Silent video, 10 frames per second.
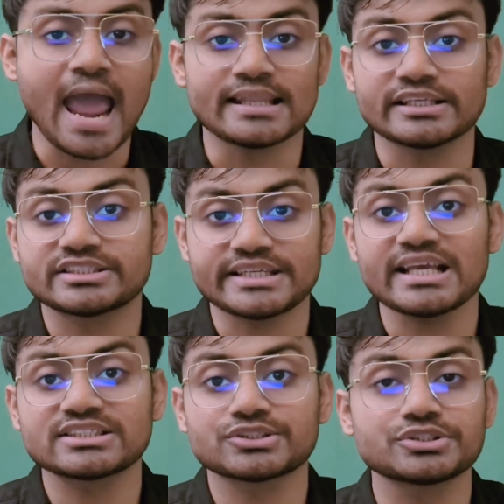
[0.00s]
and the
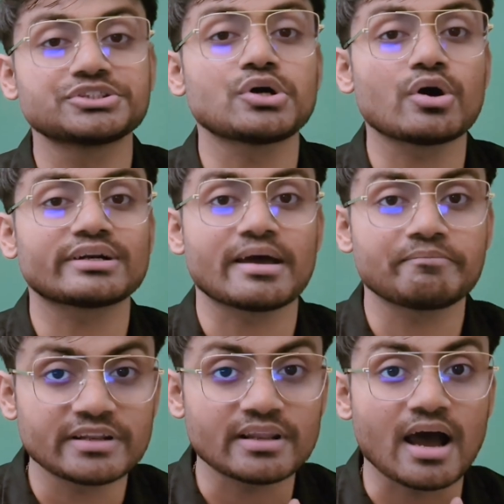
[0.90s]
stakes could not
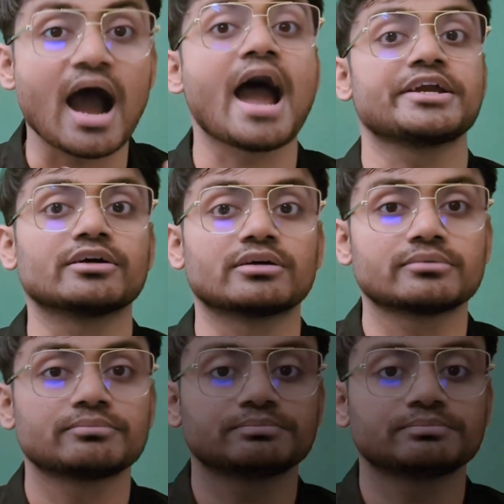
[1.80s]
have been higher.